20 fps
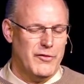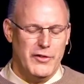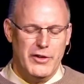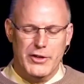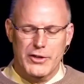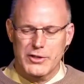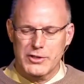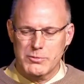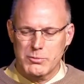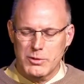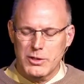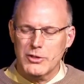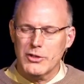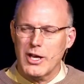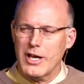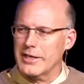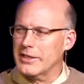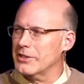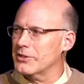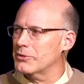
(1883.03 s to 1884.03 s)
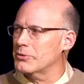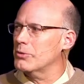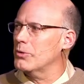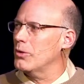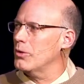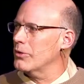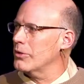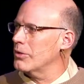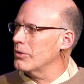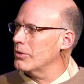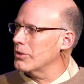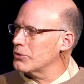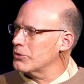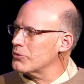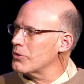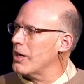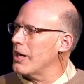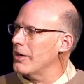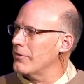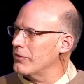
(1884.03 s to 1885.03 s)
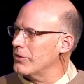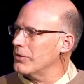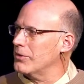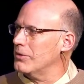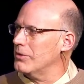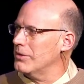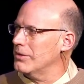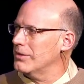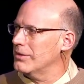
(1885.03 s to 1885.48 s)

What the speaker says: Fears will not control you or drive you.